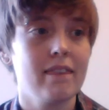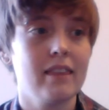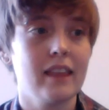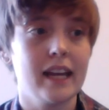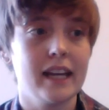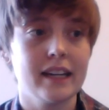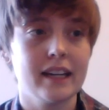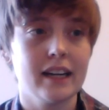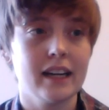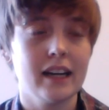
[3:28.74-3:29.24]

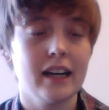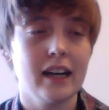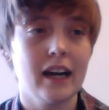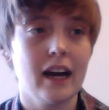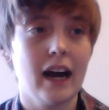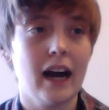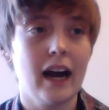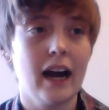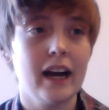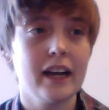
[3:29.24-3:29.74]
like
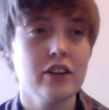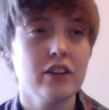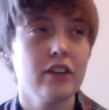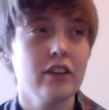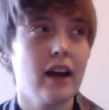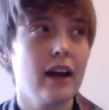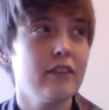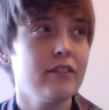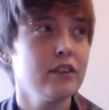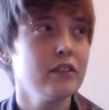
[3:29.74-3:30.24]

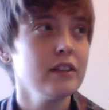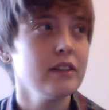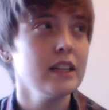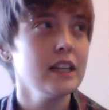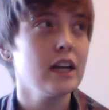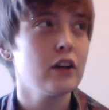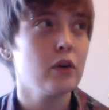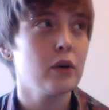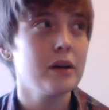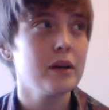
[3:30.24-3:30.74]
I feel
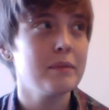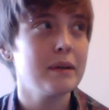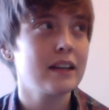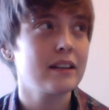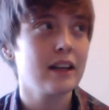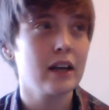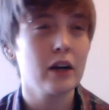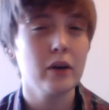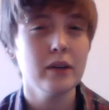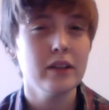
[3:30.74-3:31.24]
really annoyed
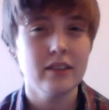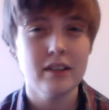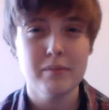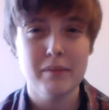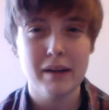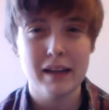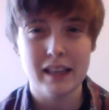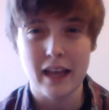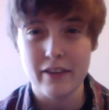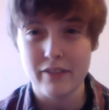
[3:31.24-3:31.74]
because I always see
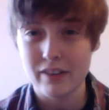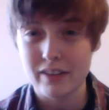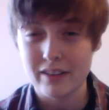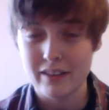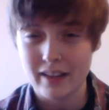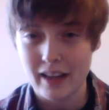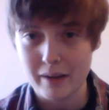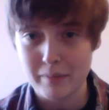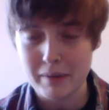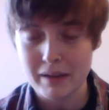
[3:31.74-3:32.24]
my life in
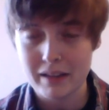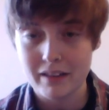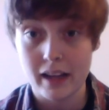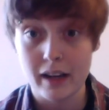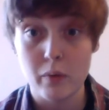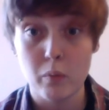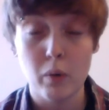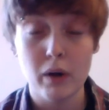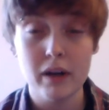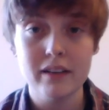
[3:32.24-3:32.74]
segments,
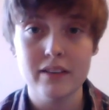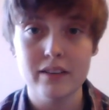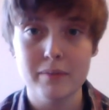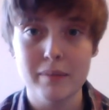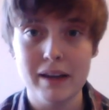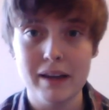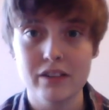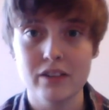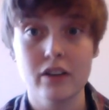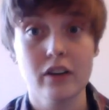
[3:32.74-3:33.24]
like one
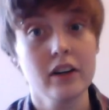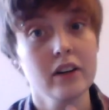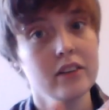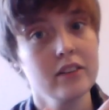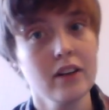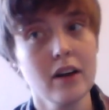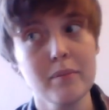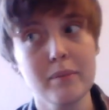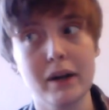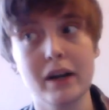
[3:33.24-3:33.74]
semester,
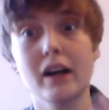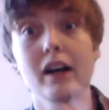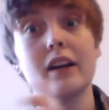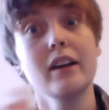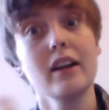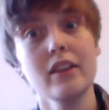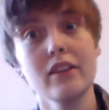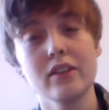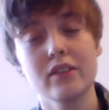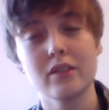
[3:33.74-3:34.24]
summer,
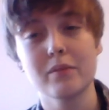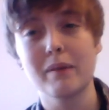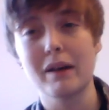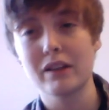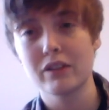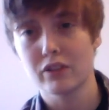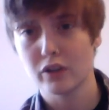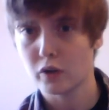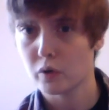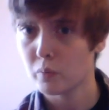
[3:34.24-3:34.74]
another
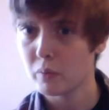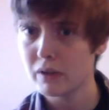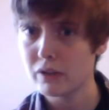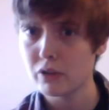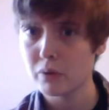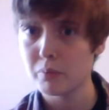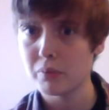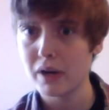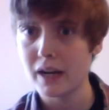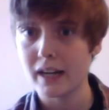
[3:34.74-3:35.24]
semester,
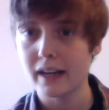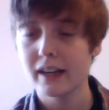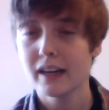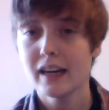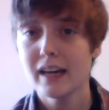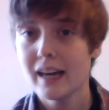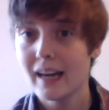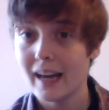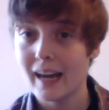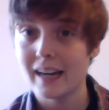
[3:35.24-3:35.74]
winter break,
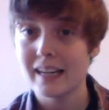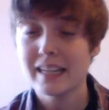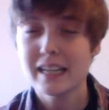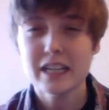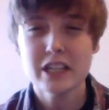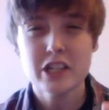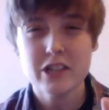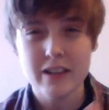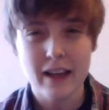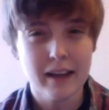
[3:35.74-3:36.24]
and
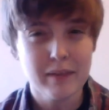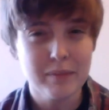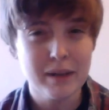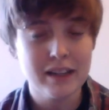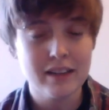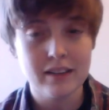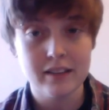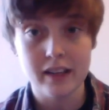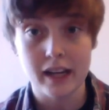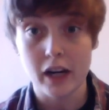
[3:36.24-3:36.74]
each
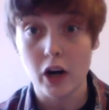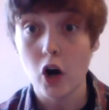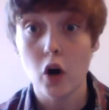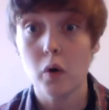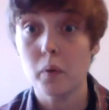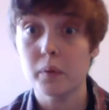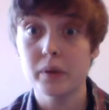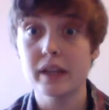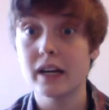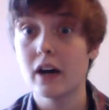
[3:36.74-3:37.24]
segment is like,
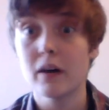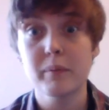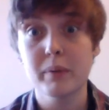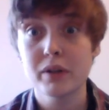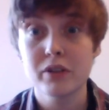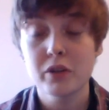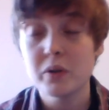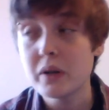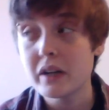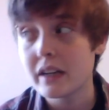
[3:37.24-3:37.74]
oh, the
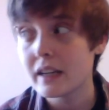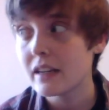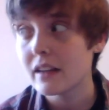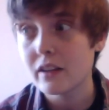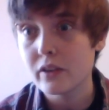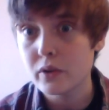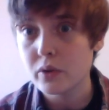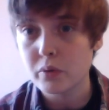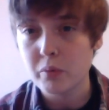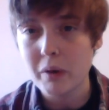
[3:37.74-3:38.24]
opportunity to
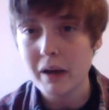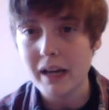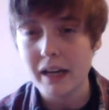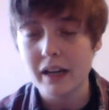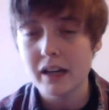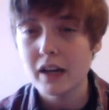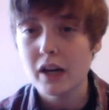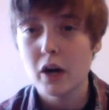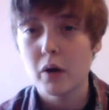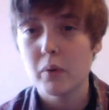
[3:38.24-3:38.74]
lose weight.
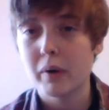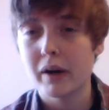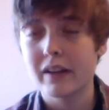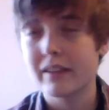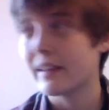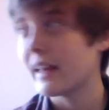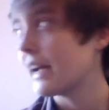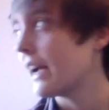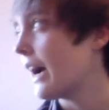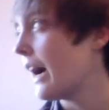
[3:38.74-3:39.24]

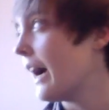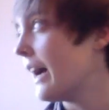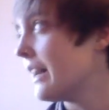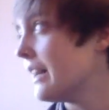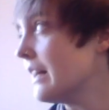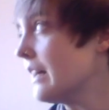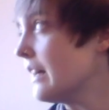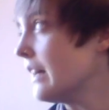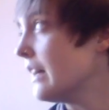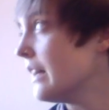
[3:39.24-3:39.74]
Whereas like I
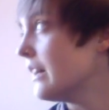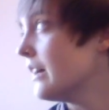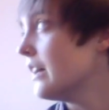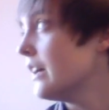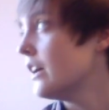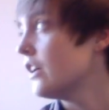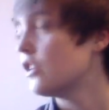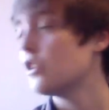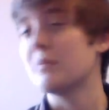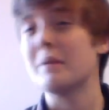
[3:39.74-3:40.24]
need
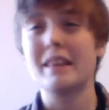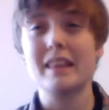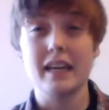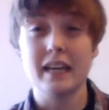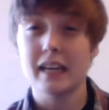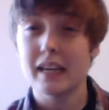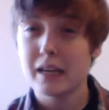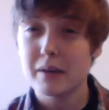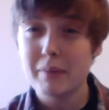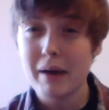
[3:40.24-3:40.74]
to be
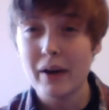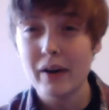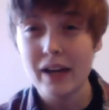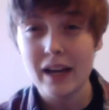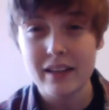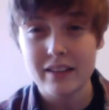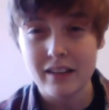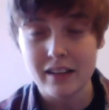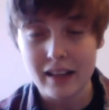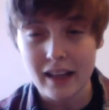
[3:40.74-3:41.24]
thinking about it
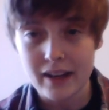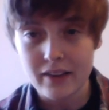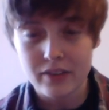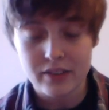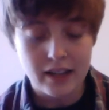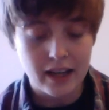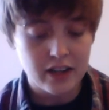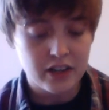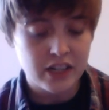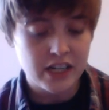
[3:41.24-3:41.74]
as a
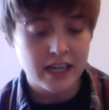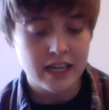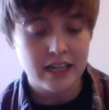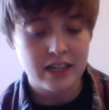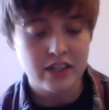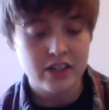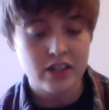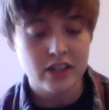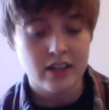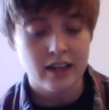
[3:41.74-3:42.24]
lifestyle
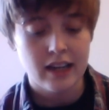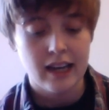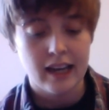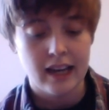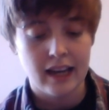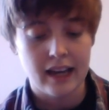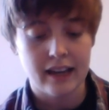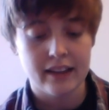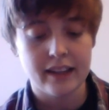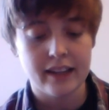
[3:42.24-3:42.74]
change
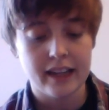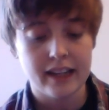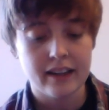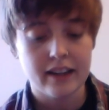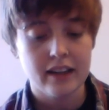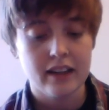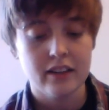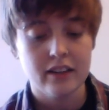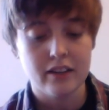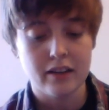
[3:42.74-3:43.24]
and like
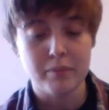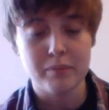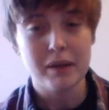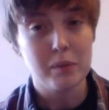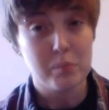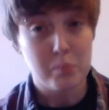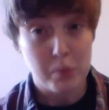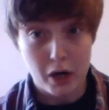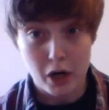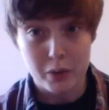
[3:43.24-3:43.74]

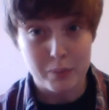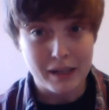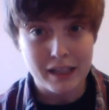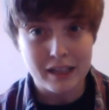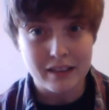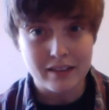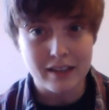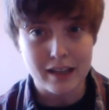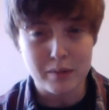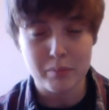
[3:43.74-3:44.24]
something
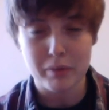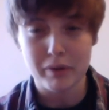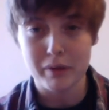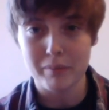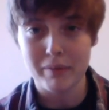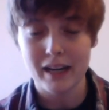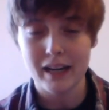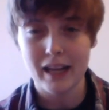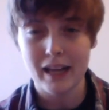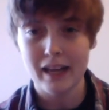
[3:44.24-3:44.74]
permanent to
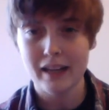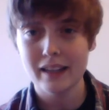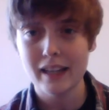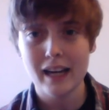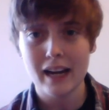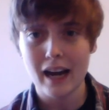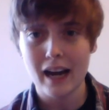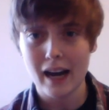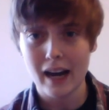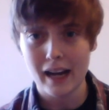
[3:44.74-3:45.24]
implement. And
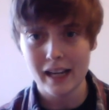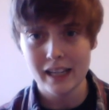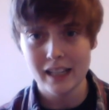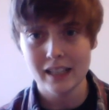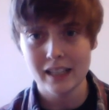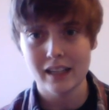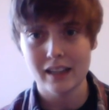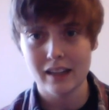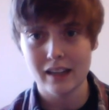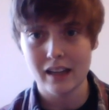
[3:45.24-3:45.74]
like I
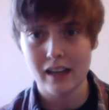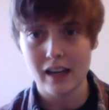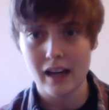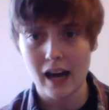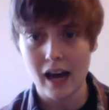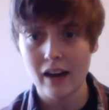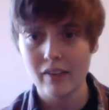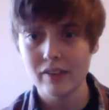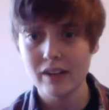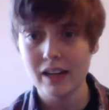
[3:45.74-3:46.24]

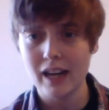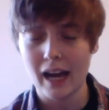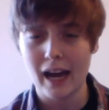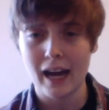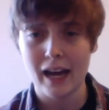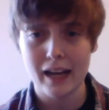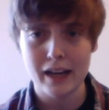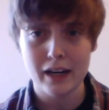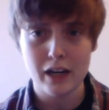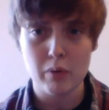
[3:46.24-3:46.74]
haven't
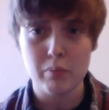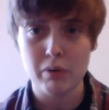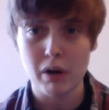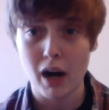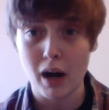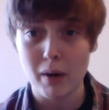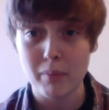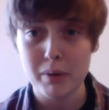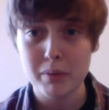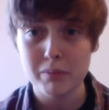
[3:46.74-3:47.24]
had a
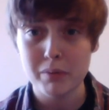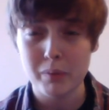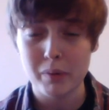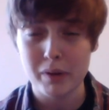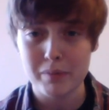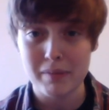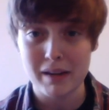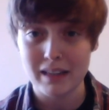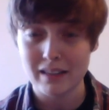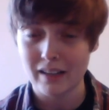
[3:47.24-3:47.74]
problem with
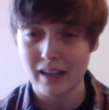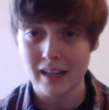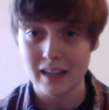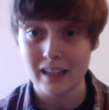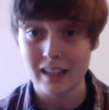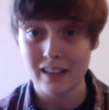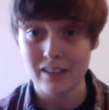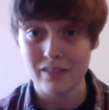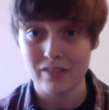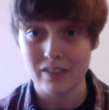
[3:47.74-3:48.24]

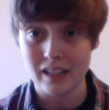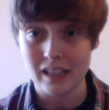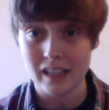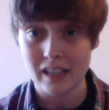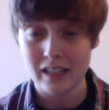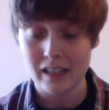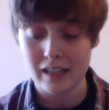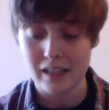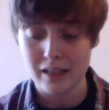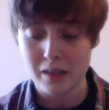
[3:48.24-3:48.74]
maintaining
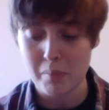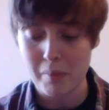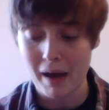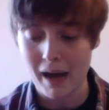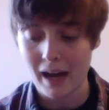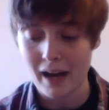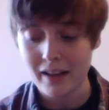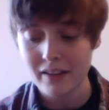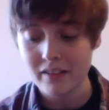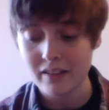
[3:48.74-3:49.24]
vegan in the
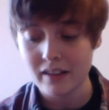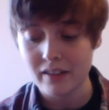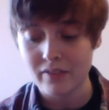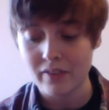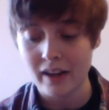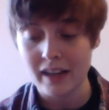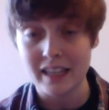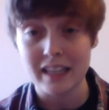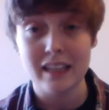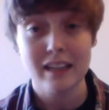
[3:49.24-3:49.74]
past if
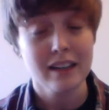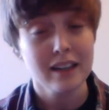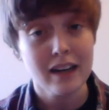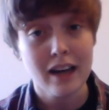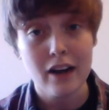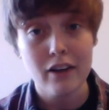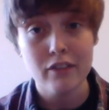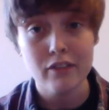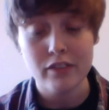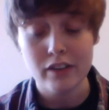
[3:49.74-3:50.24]
I eat
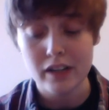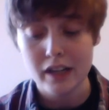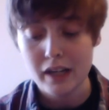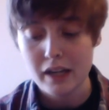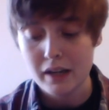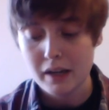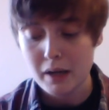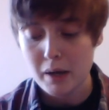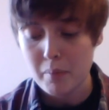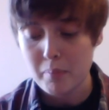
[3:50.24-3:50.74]
enough,
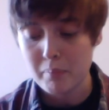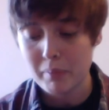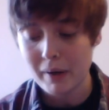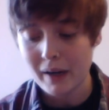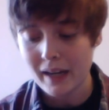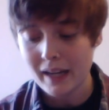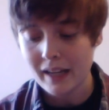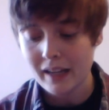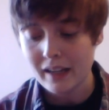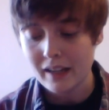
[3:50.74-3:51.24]

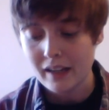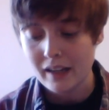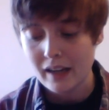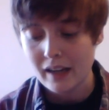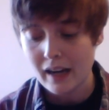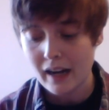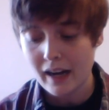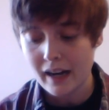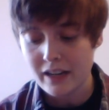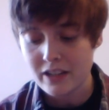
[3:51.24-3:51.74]
but
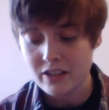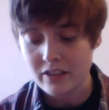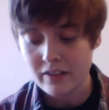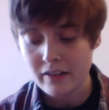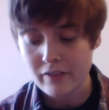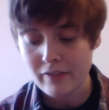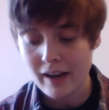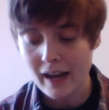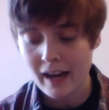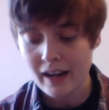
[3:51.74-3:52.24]
I just
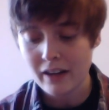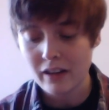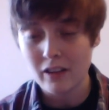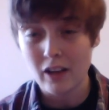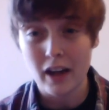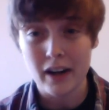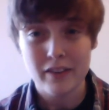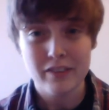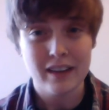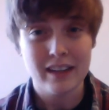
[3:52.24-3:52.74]
have had a
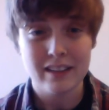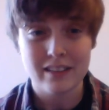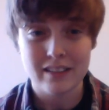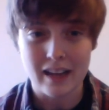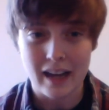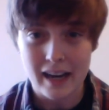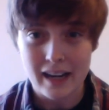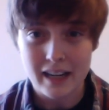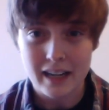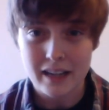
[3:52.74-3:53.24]
lot of
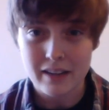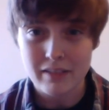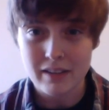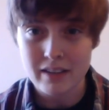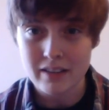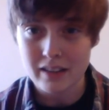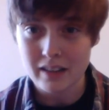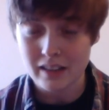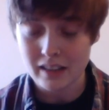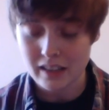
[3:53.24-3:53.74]
anxiety
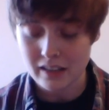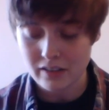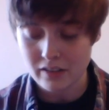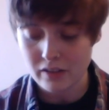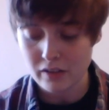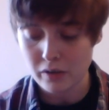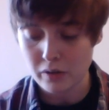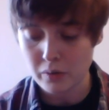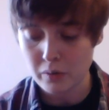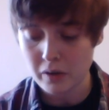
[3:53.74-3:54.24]
recently
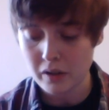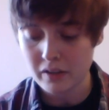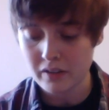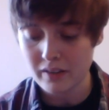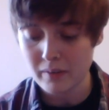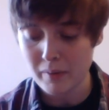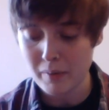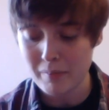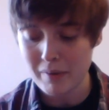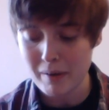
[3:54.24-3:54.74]
too.
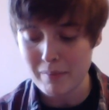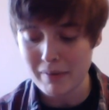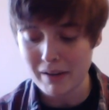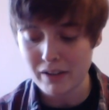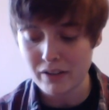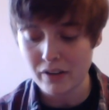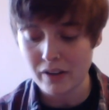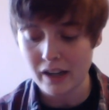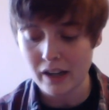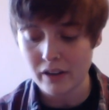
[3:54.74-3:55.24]
Some of my
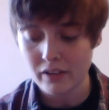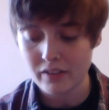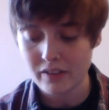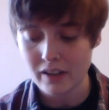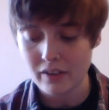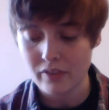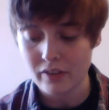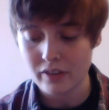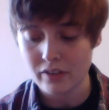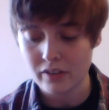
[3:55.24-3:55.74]
mental health
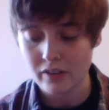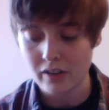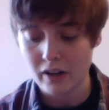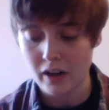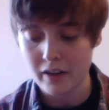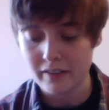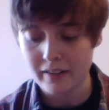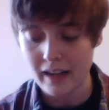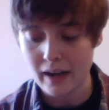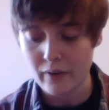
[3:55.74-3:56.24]
stuff has
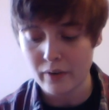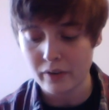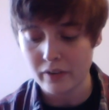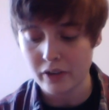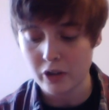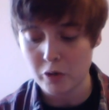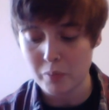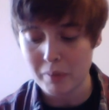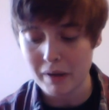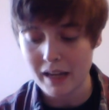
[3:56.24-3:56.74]
gone down a
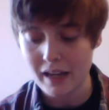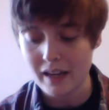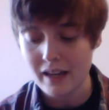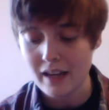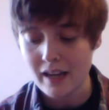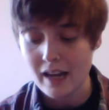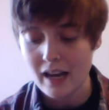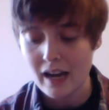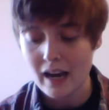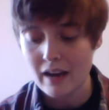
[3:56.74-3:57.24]
little bit.
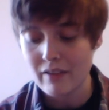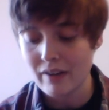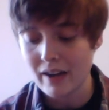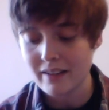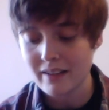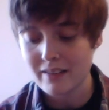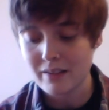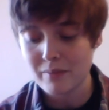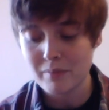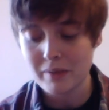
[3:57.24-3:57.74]
I've
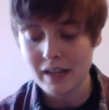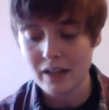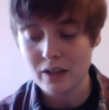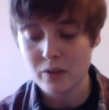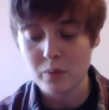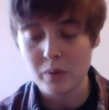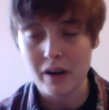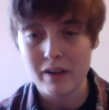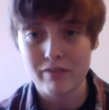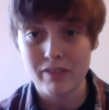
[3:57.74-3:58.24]
had some days
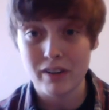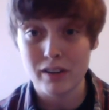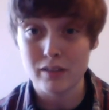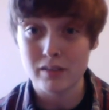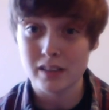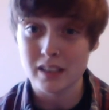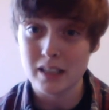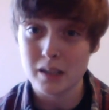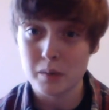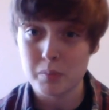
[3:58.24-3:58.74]
where I felt
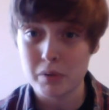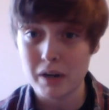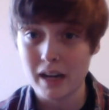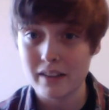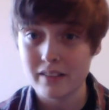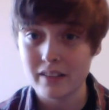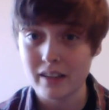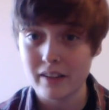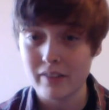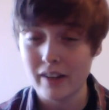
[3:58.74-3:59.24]
really
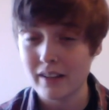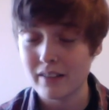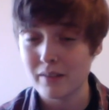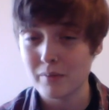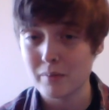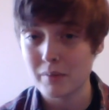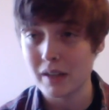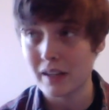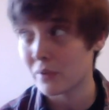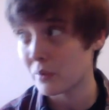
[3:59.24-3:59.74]
depressed. I've had
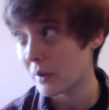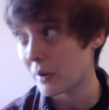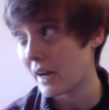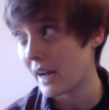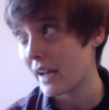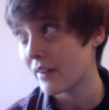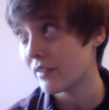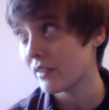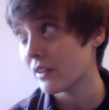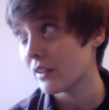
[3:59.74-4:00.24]
some days where I
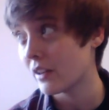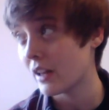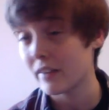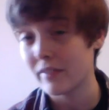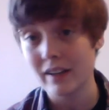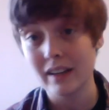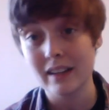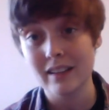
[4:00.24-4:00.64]
have a lot of